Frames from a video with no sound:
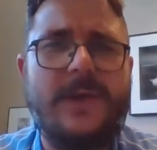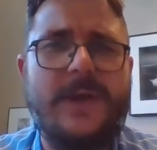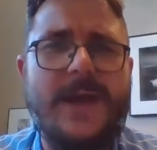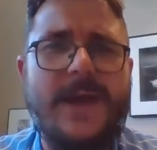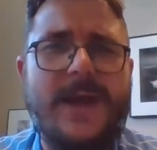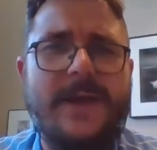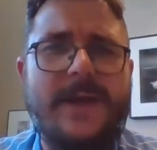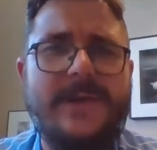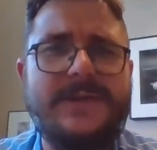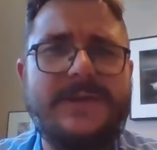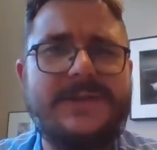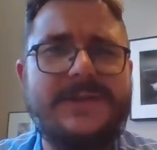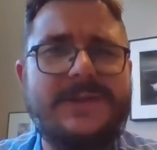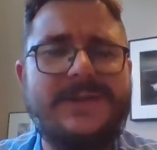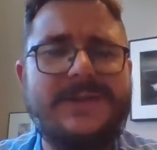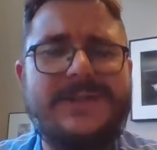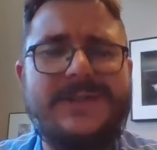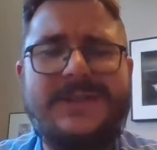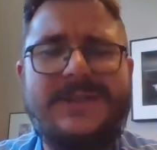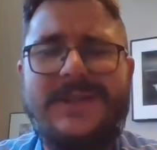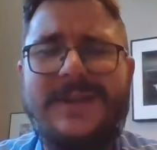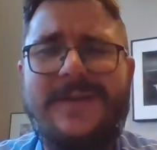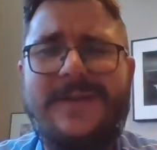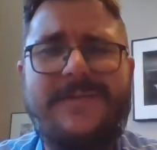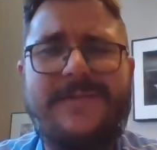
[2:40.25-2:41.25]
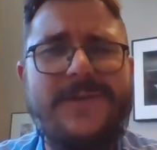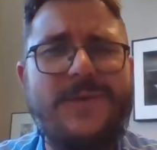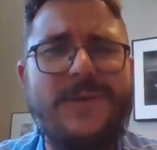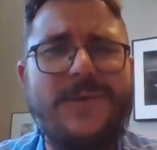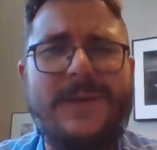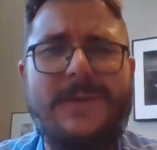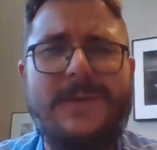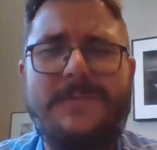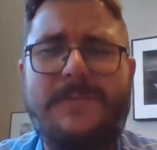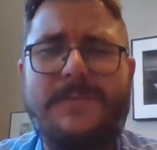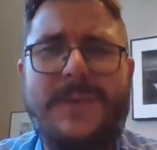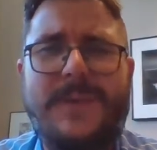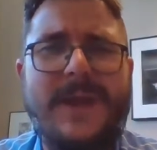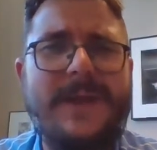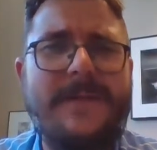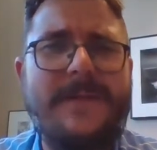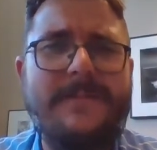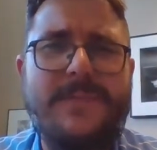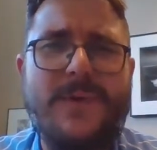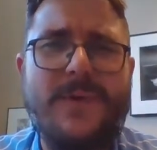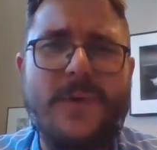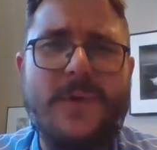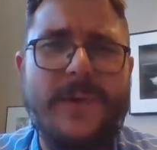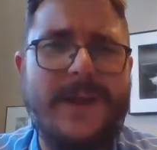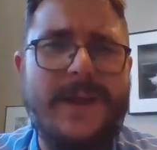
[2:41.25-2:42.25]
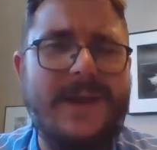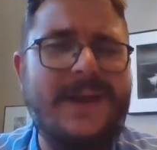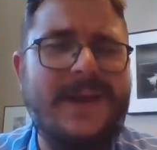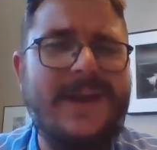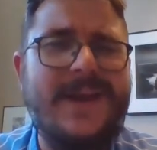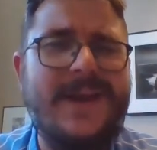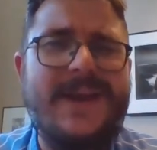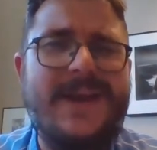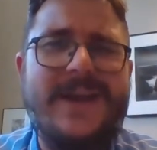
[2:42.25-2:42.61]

analysis, see if you can pinpoint